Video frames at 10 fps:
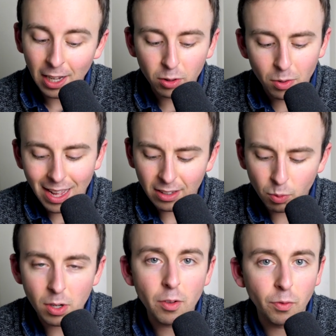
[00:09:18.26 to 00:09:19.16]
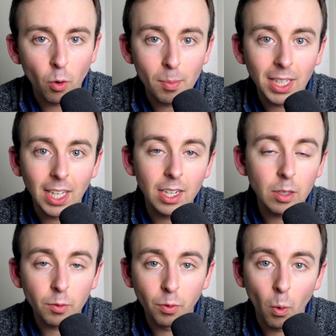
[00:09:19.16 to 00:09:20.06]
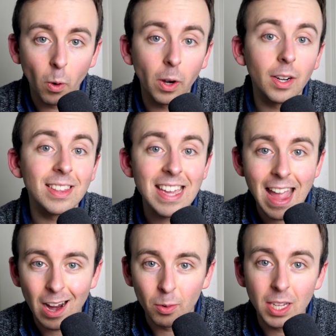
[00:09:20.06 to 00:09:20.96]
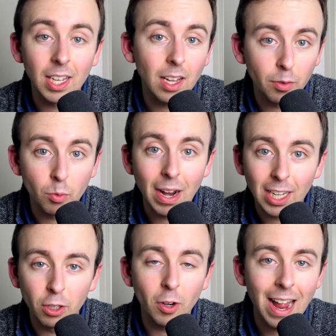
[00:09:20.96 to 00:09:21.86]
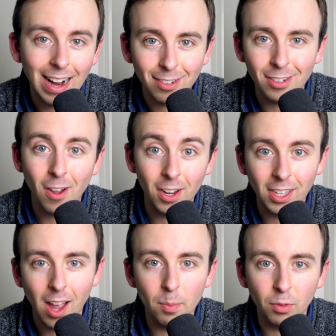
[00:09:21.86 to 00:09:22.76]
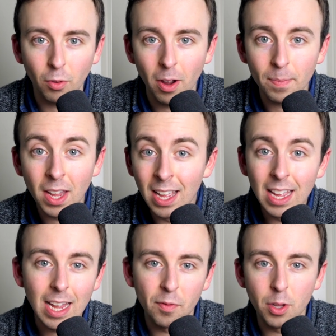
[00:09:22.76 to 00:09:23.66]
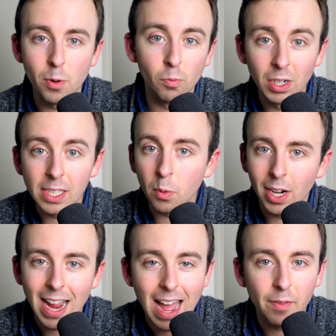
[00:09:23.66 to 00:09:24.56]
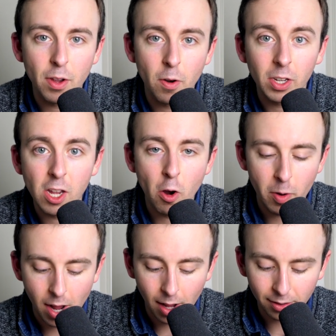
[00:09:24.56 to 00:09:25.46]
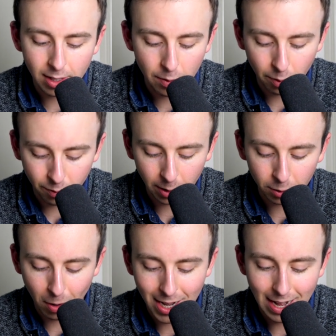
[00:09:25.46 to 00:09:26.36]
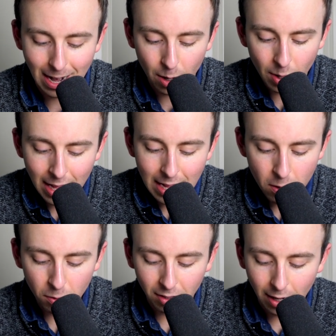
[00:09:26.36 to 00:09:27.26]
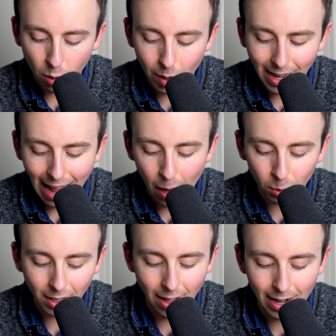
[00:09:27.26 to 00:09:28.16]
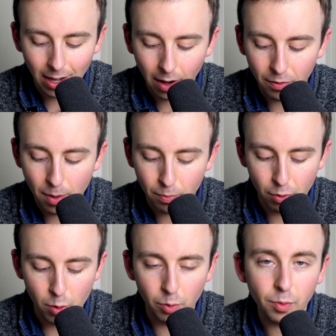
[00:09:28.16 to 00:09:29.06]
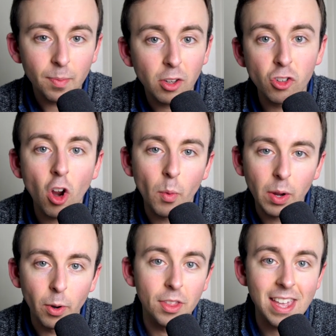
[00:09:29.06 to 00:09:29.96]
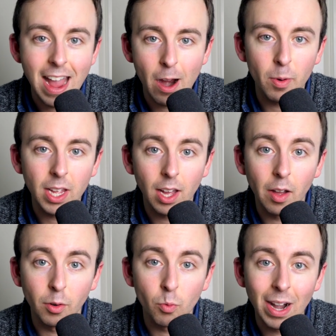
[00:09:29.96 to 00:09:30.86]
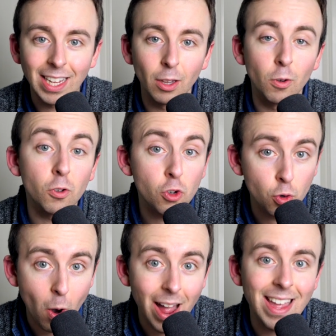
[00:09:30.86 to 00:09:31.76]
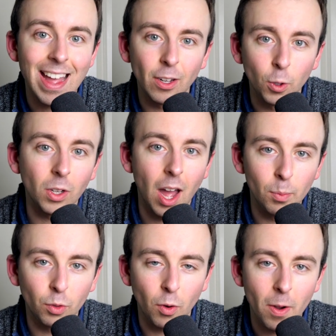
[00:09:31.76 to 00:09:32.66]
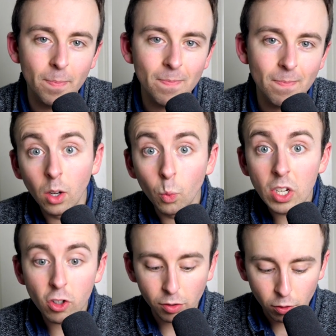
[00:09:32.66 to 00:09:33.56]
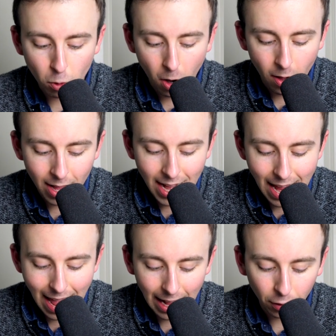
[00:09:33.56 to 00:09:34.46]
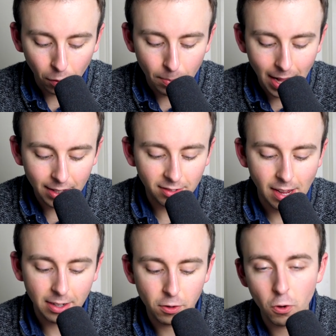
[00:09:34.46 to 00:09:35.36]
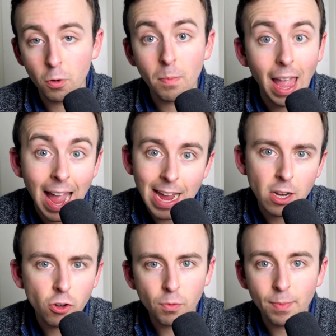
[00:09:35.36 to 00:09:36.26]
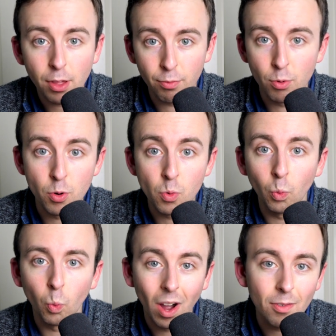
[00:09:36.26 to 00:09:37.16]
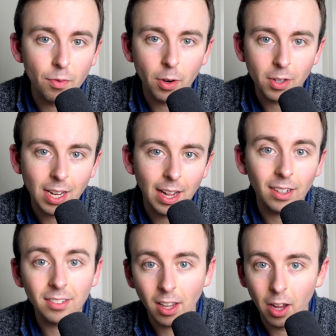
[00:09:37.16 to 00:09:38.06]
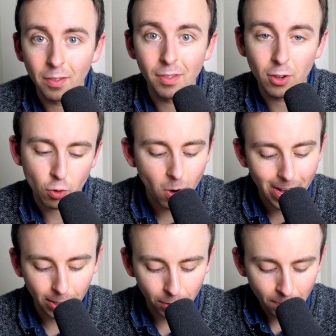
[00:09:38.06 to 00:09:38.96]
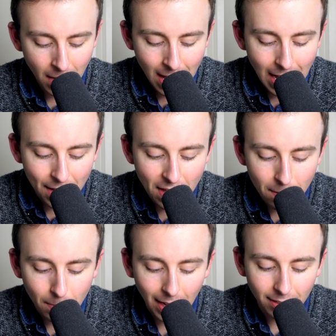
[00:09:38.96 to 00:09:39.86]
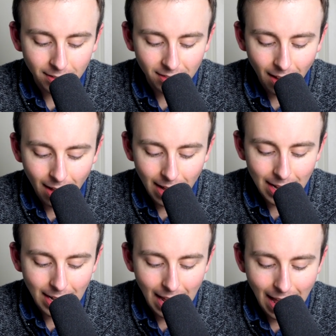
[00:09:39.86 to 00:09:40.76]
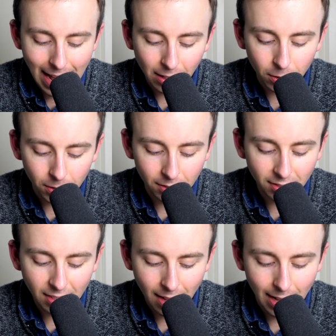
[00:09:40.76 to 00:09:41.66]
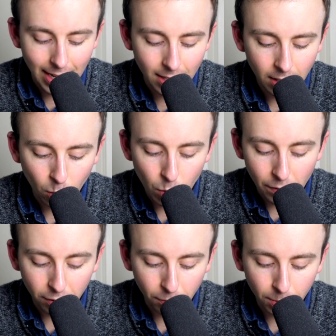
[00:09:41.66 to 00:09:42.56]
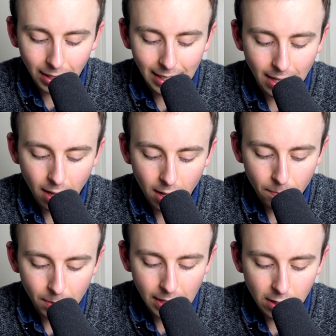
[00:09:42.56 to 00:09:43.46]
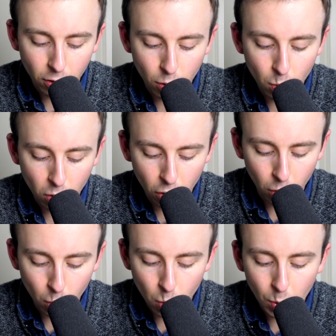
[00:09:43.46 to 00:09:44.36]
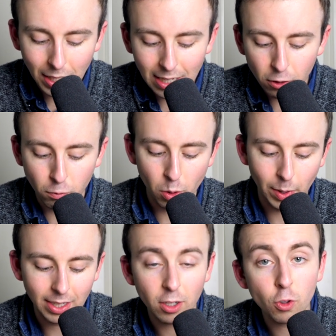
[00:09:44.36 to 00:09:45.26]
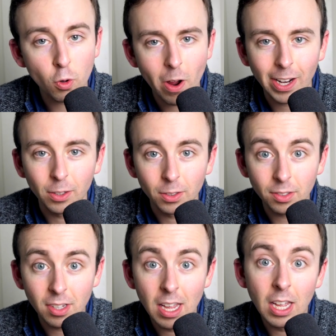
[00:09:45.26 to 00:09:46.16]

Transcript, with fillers: So that's where the formula for the area of a regular hexagon comes from. If you really want to have your curiosity fulfilled right now, here's a quick outline of the proof showing where the area of a regular triangle comes from we just draw an angle bisector H through one vertex of the triangle, and then by side, angle, side, we've split it up into two congruent triangles,